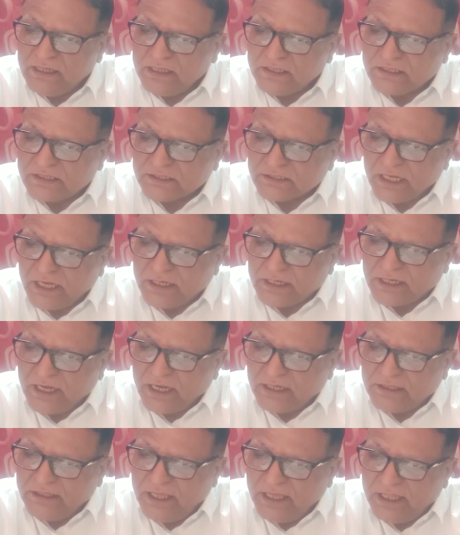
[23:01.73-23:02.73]

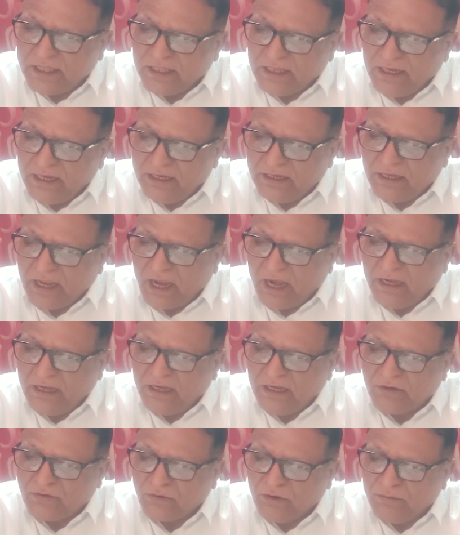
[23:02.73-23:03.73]
stated therein, and
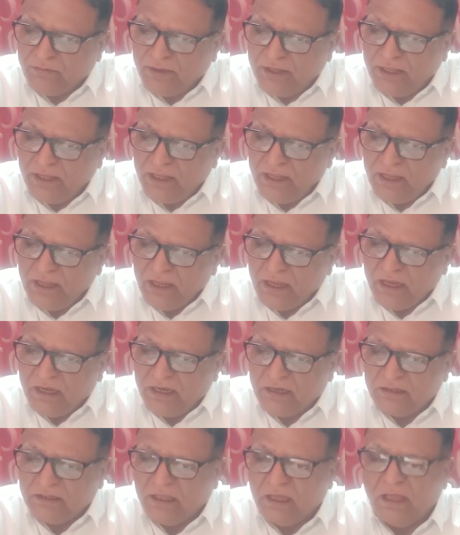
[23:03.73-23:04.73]
it will be
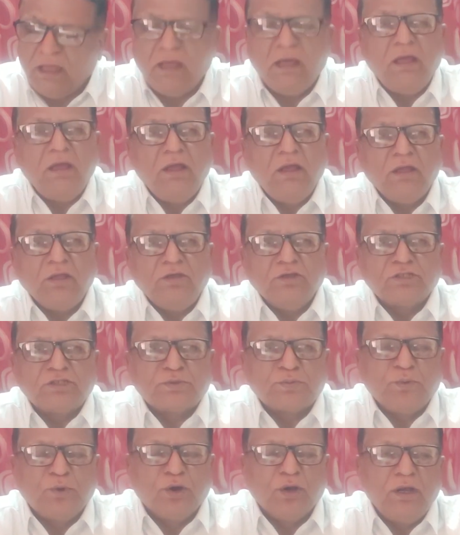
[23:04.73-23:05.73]

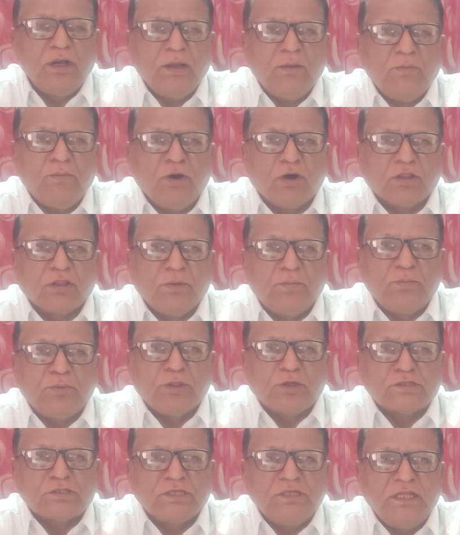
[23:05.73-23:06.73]
useful for the
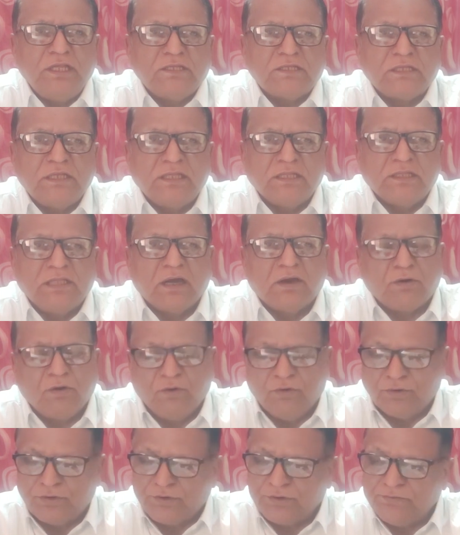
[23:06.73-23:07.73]
proceeding in the
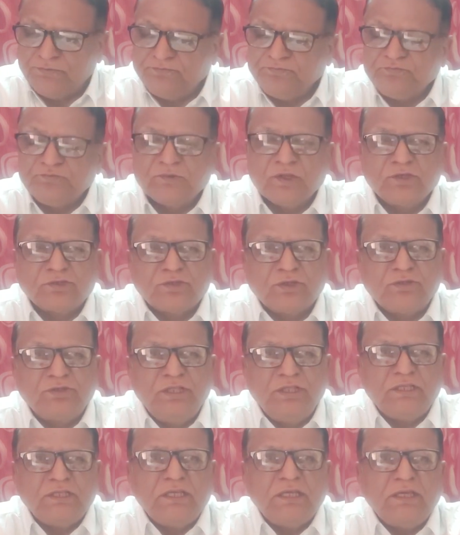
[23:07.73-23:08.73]
court. So
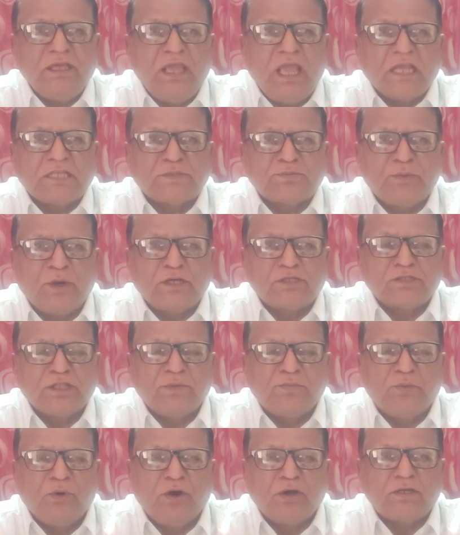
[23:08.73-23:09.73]
the expert's
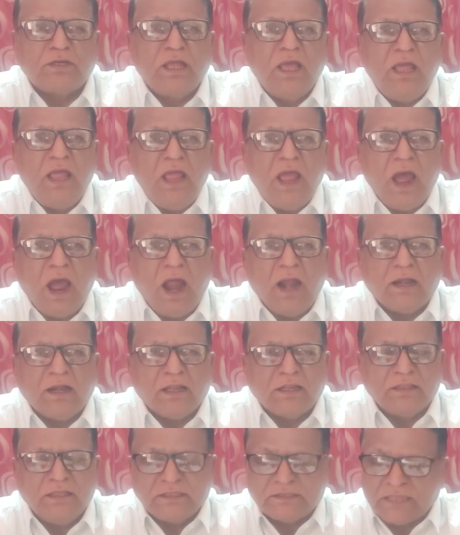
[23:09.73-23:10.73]
report
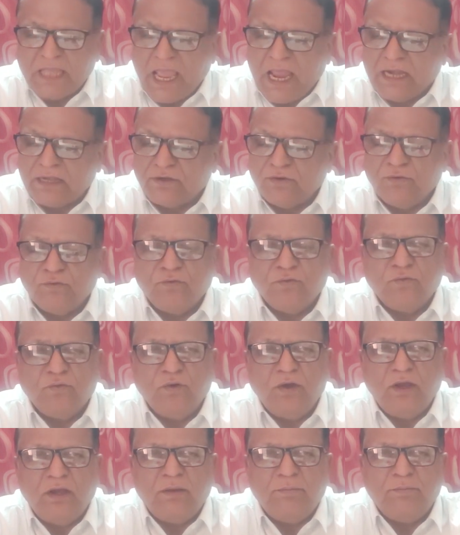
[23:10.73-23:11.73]
under this act
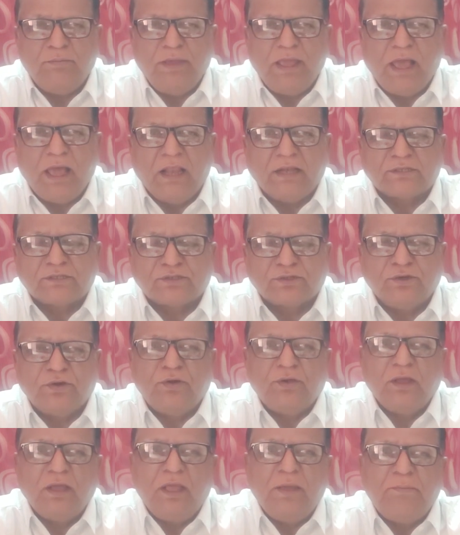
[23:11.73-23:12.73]
will be
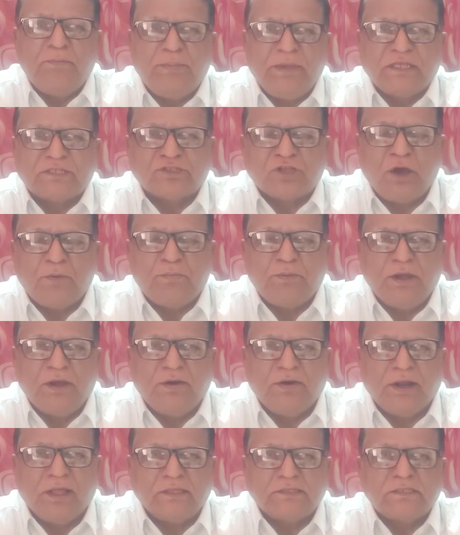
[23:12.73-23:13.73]
also a piece of
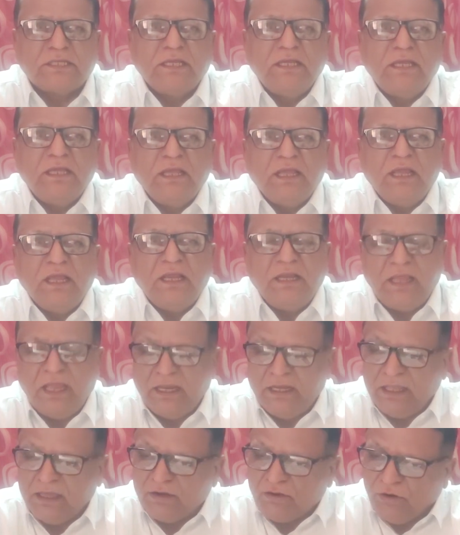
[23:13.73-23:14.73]
evidence in
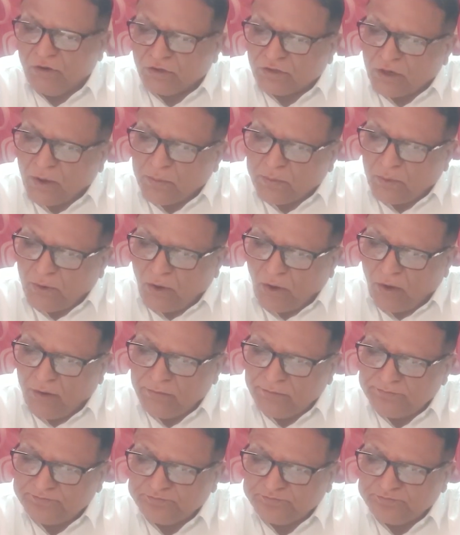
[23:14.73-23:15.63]
any court of law.